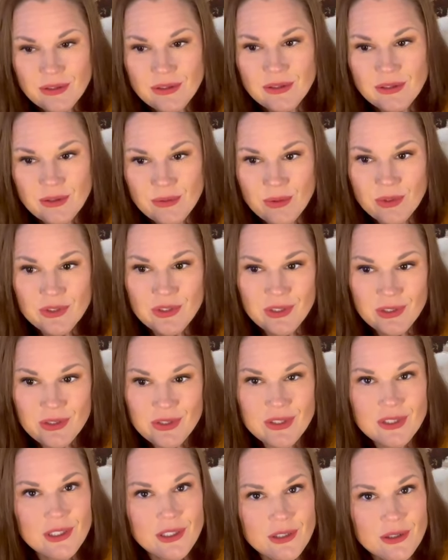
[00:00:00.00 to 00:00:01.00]
You want to
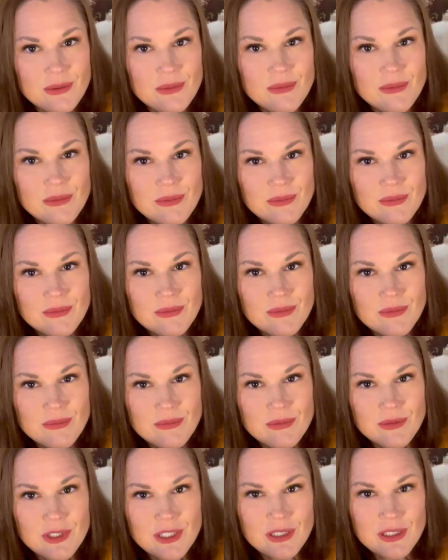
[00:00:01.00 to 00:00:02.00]
understand it.
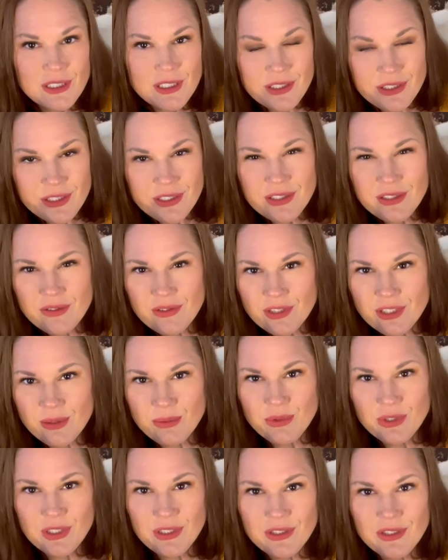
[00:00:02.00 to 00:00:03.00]
Not the easiest of
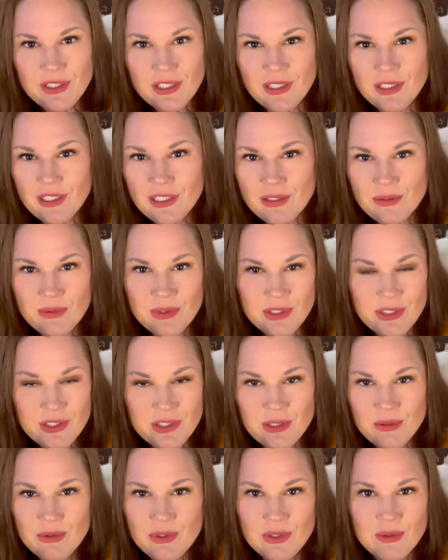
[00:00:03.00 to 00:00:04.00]
subjects. I can't wait to
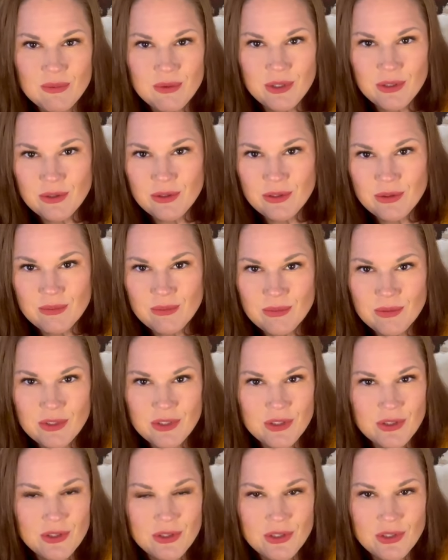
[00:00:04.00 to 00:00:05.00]
see what you've learned,
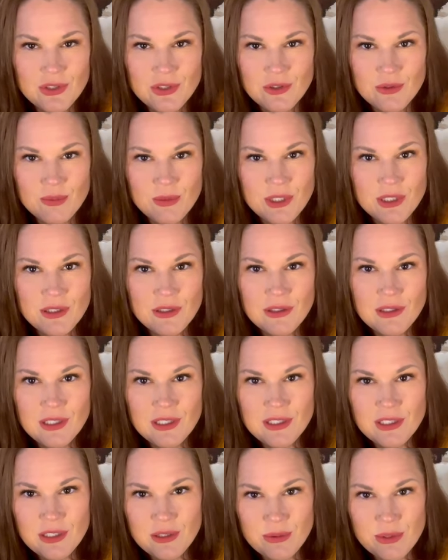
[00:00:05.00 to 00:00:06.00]
because you just showed me
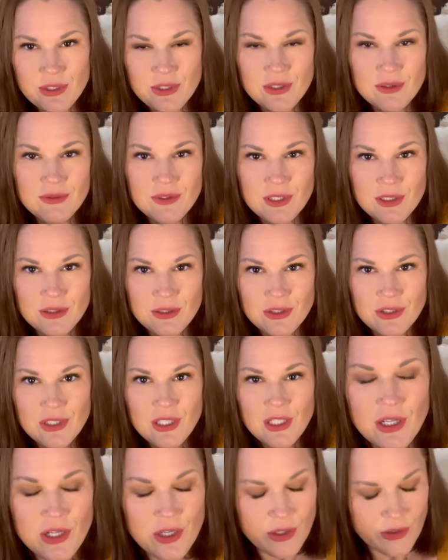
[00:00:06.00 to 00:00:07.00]
acceleration of knowledge.
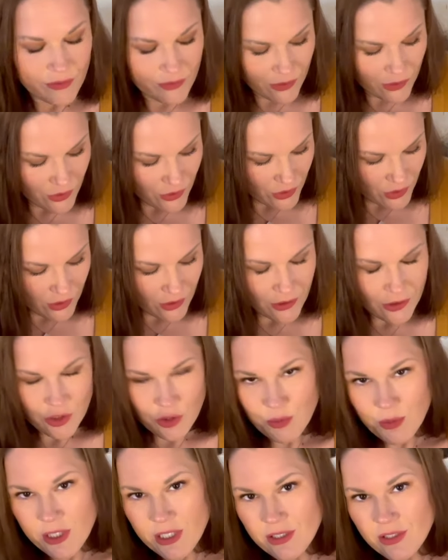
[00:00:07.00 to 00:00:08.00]
First, your heart
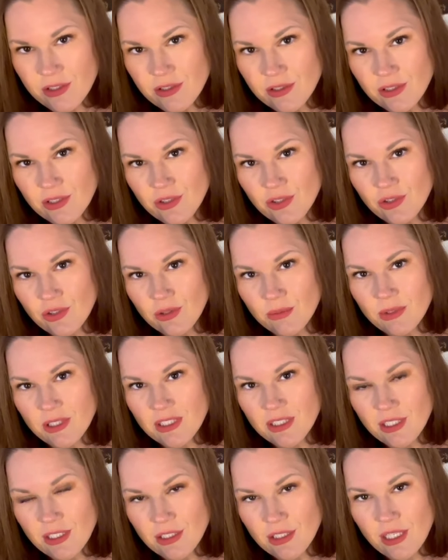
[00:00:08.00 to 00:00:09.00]
space is showing me the
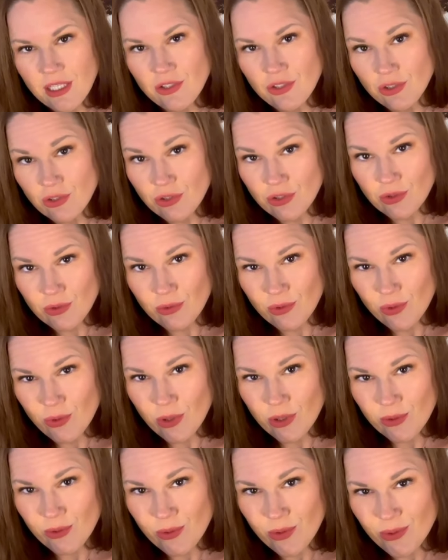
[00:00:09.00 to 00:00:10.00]
dedication to,
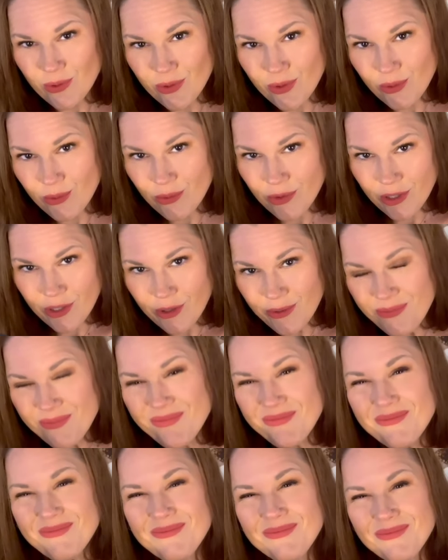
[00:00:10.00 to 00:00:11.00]
quote-unquote, go there.
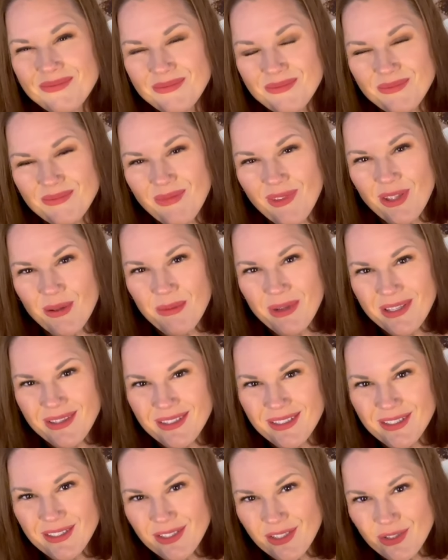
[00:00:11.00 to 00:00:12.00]
You made the
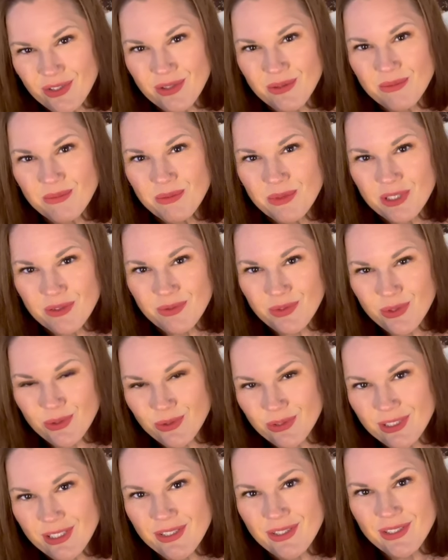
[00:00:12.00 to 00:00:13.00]
decision,
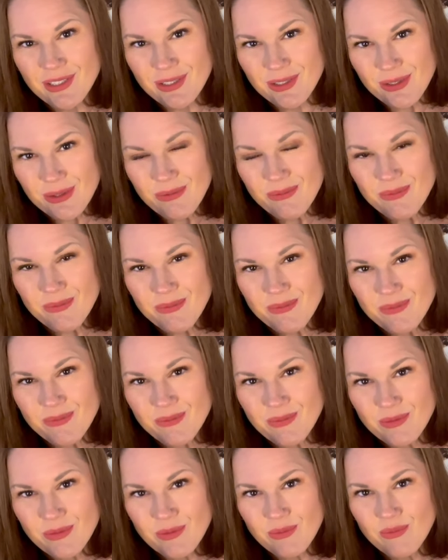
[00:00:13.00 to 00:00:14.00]
difficult as it is.
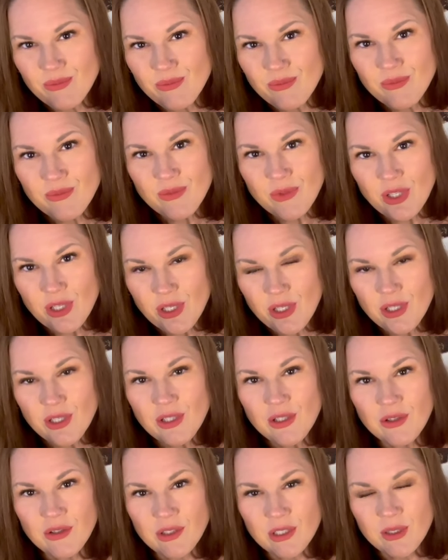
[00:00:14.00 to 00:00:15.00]

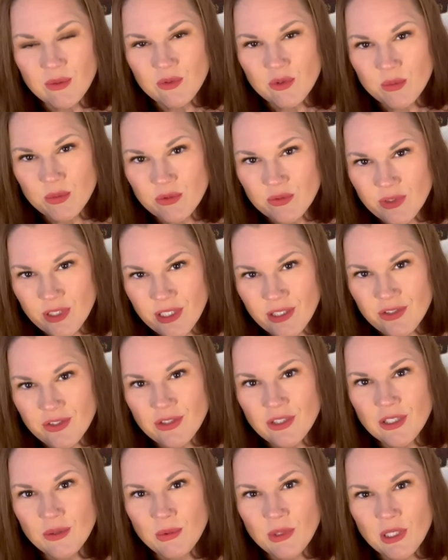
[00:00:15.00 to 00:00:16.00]
Your uncomfortable feelings are
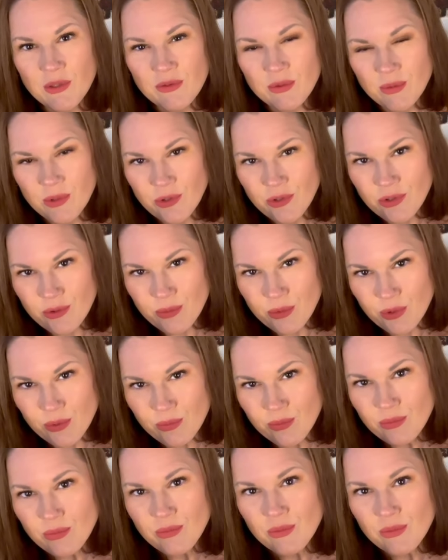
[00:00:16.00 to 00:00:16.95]
coming out from under the moon.